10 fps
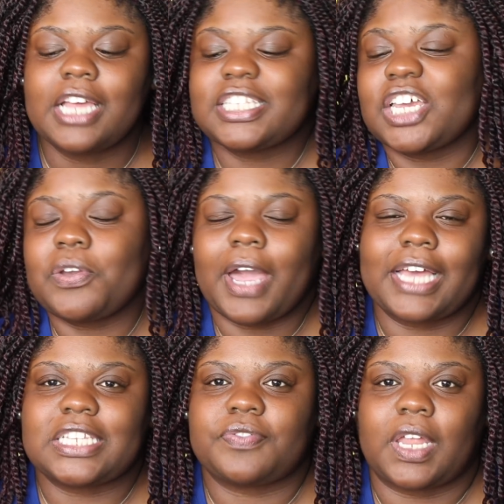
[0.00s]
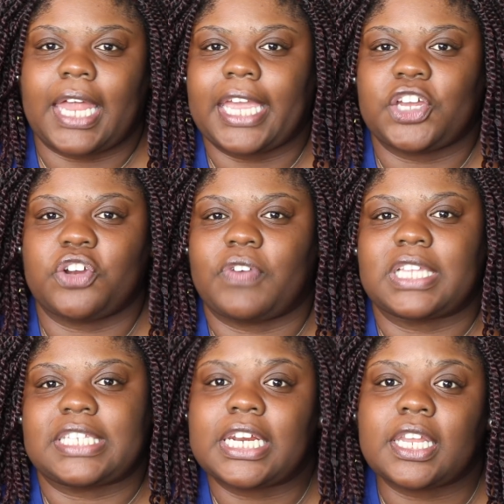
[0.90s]
Tell you guys if I like it or if
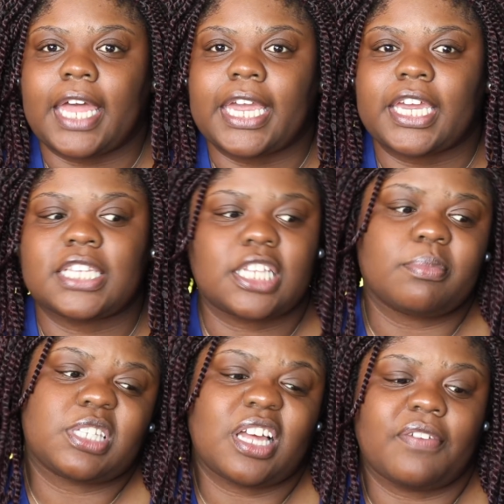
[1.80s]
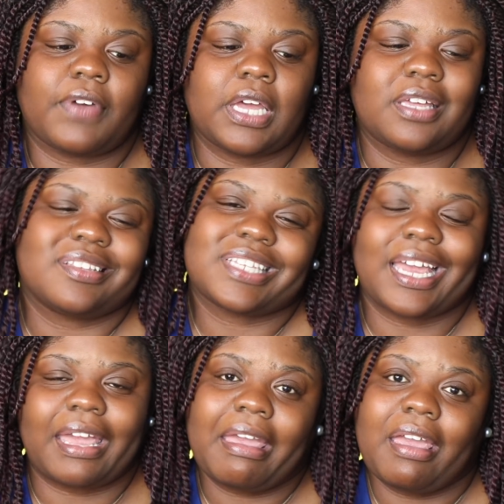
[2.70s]
I didn't like it. Some stuff is
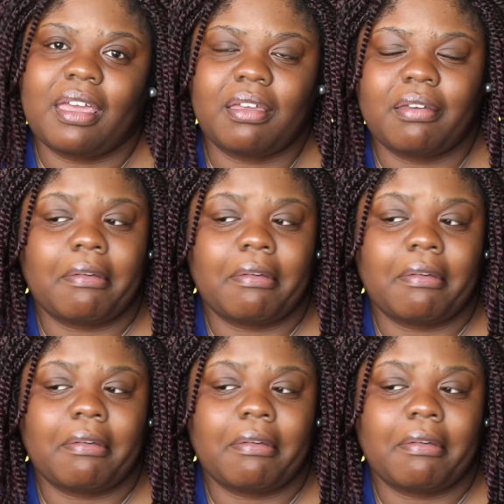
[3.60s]
like,